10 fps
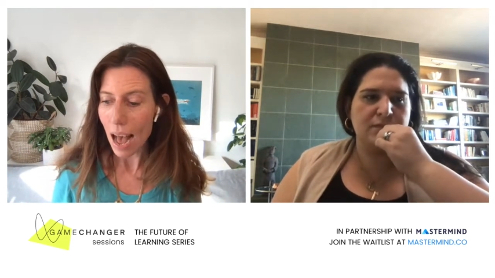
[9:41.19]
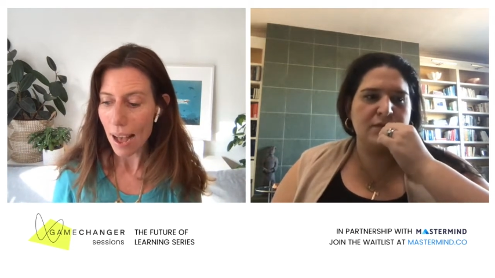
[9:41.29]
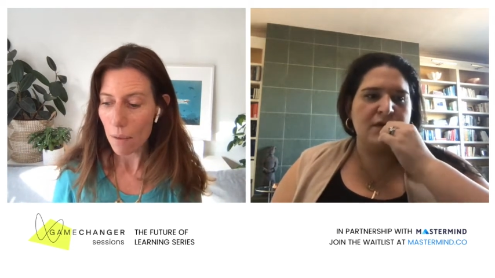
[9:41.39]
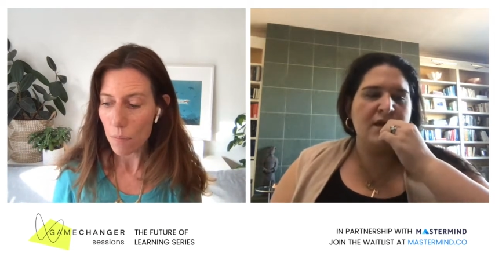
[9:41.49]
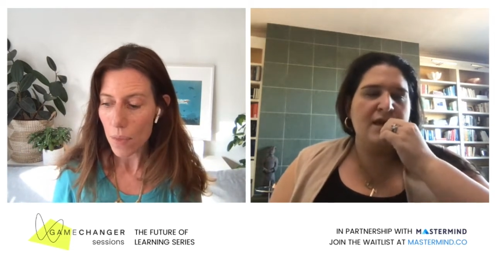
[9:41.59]

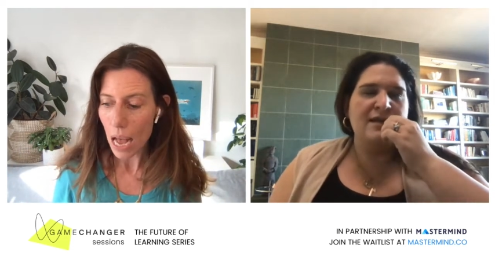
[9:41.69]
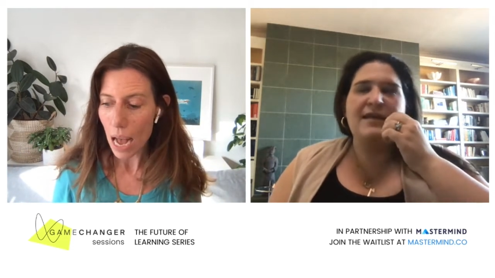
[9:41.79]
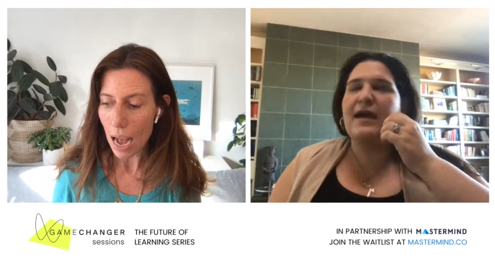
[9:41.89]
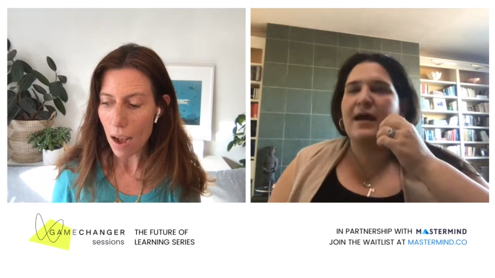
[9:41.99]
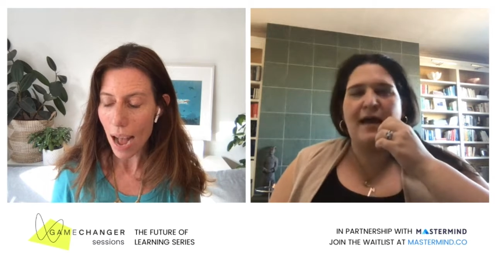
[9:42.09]
Speaker 1: Um,
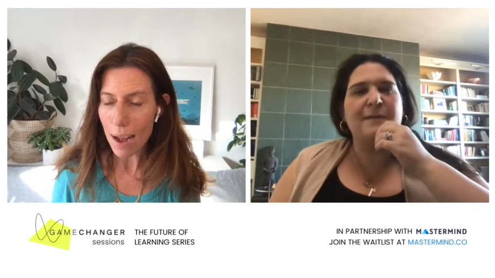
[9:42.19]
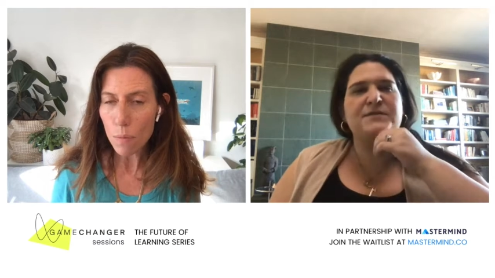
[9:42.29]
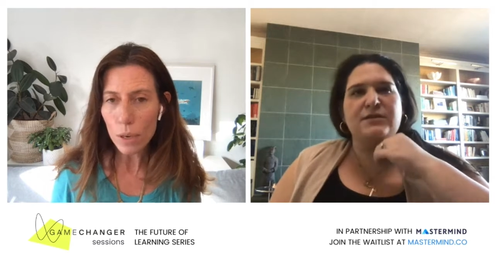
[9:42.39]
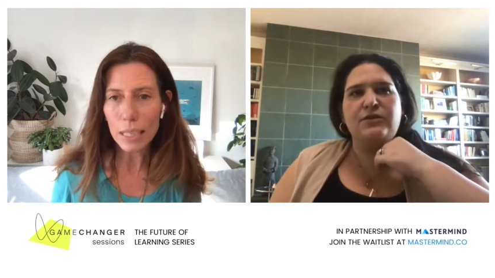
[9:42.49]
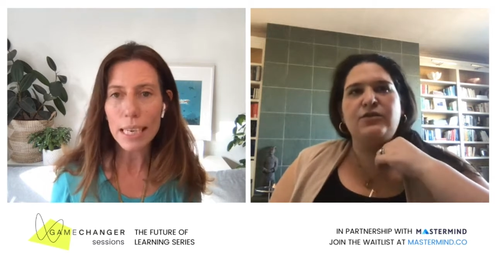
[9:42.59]
yeah,
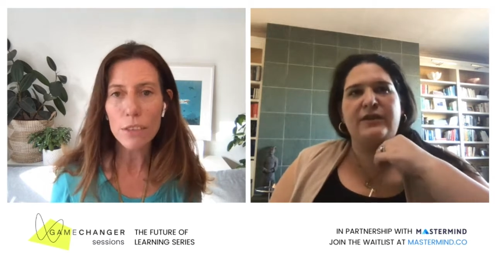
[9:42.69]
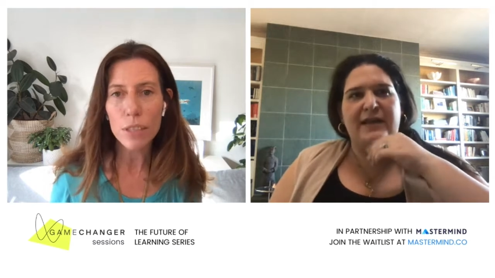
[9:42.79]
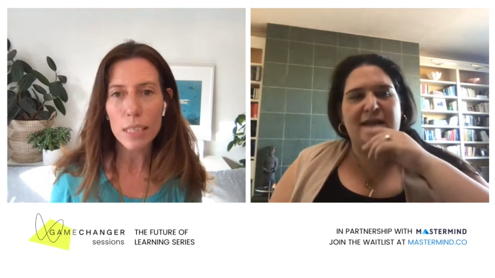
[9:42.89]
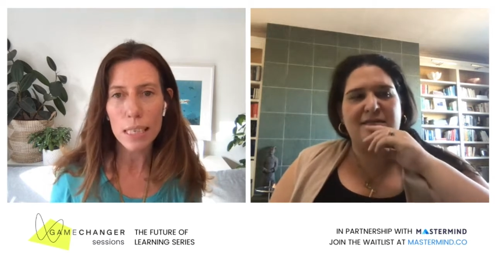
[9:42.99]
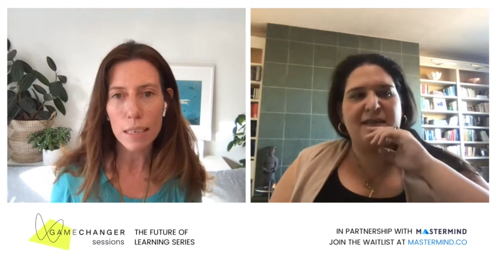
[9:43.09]
absolutely. I'm really
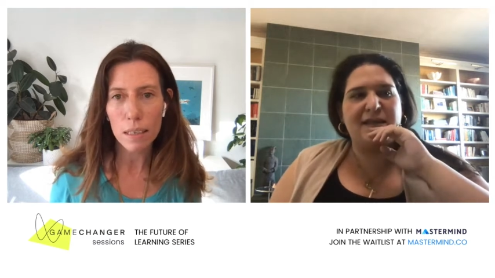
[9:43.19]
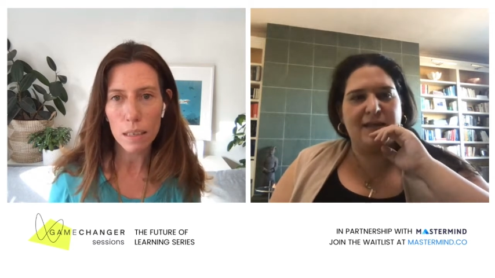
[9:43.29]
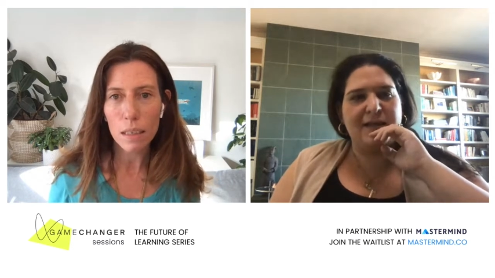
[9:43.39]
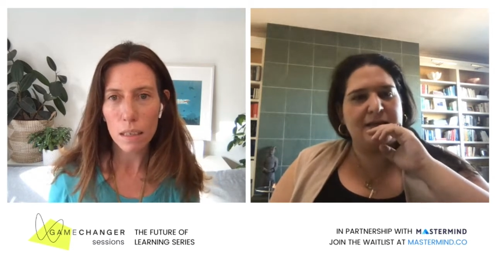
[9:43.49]
interested.